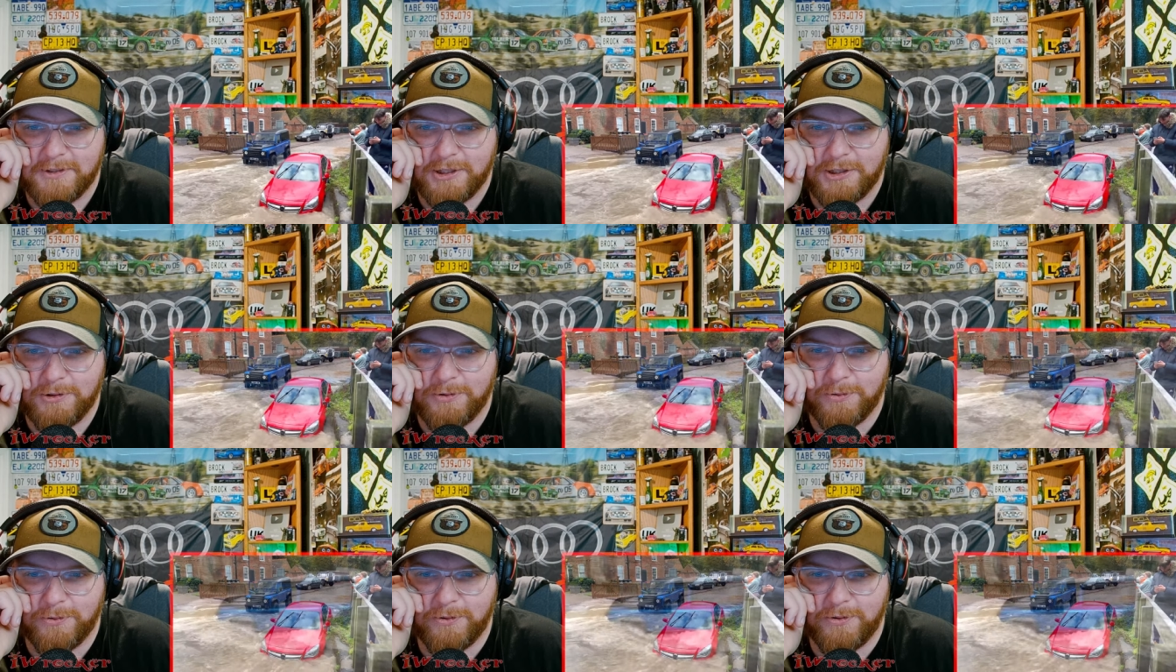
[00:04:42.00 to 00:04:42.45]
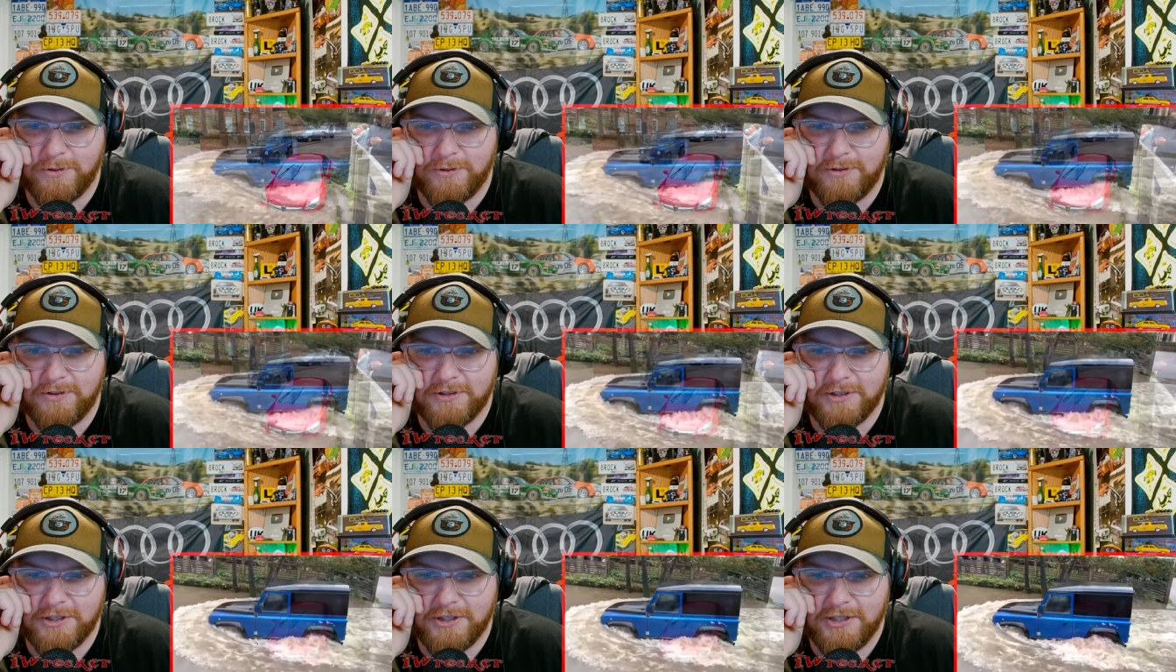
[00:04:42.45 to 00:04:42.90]

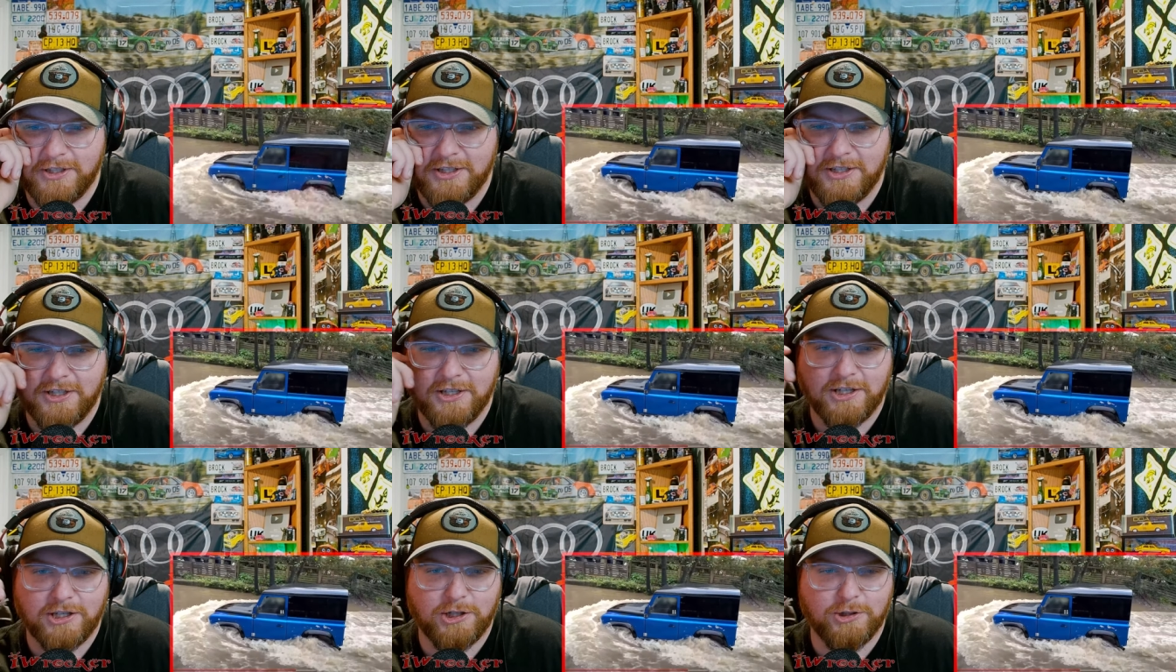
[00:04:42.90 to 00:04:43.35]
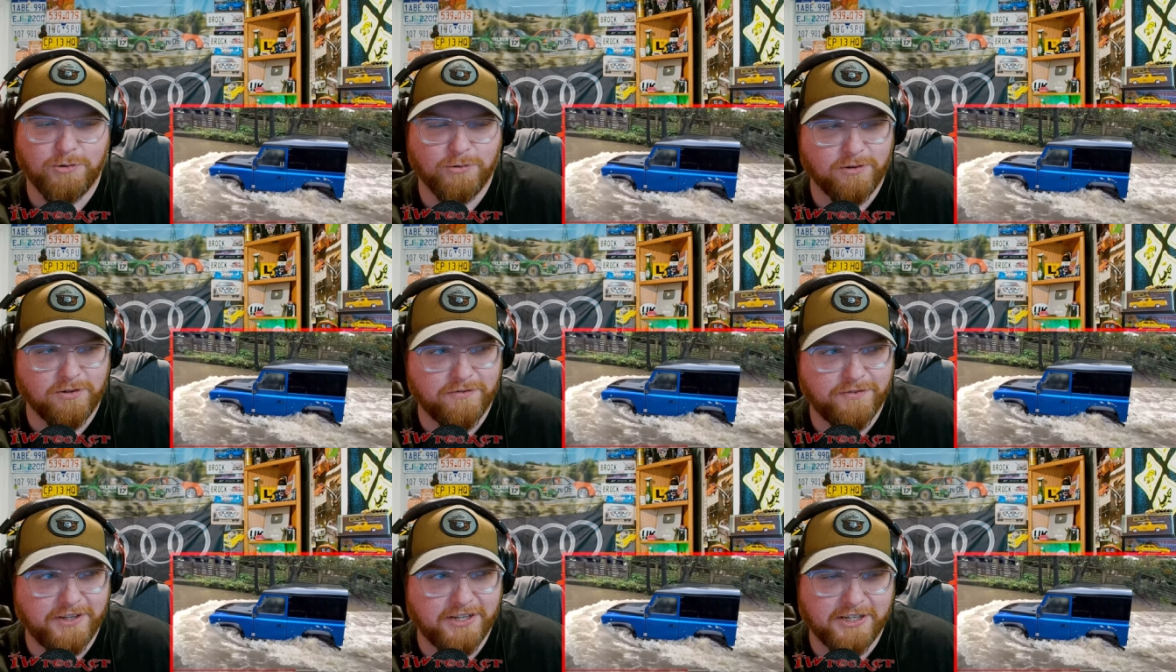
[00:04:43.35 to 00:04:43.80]
Cool,
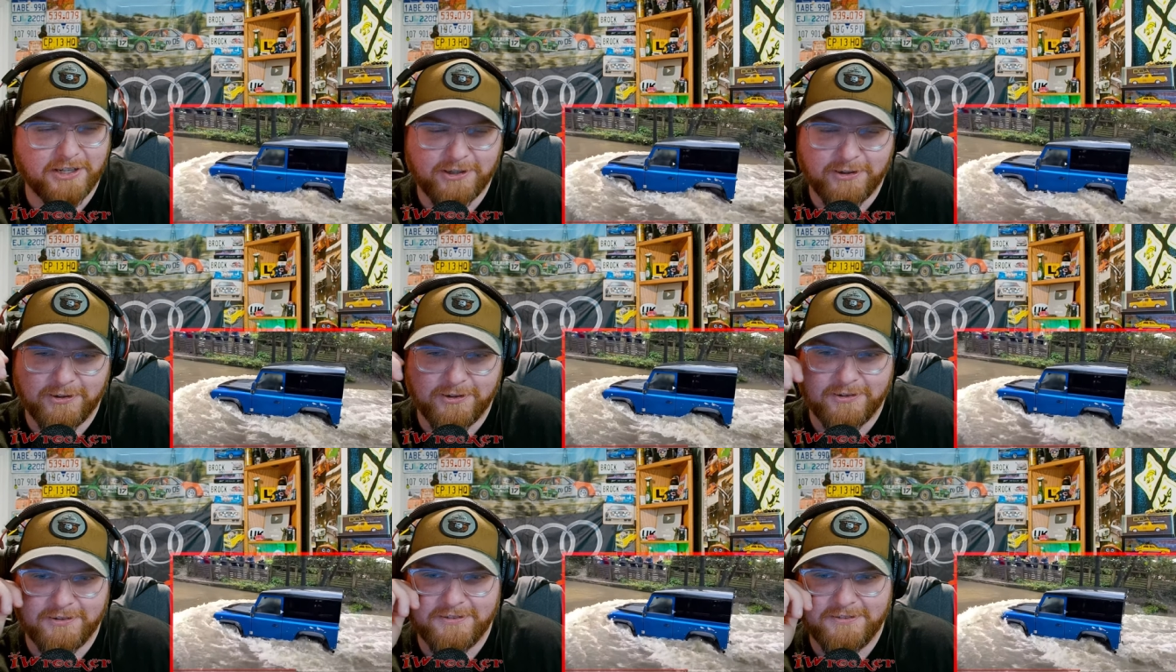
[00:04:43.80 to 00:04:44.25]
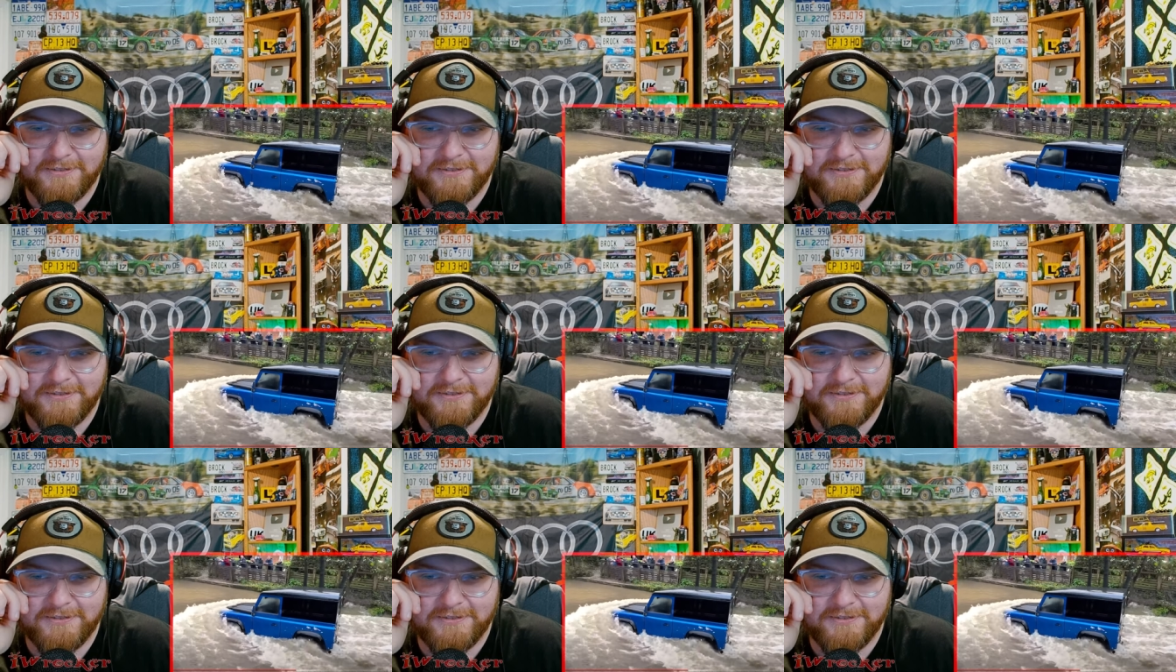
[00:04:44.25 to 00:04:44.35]
cool vehicle.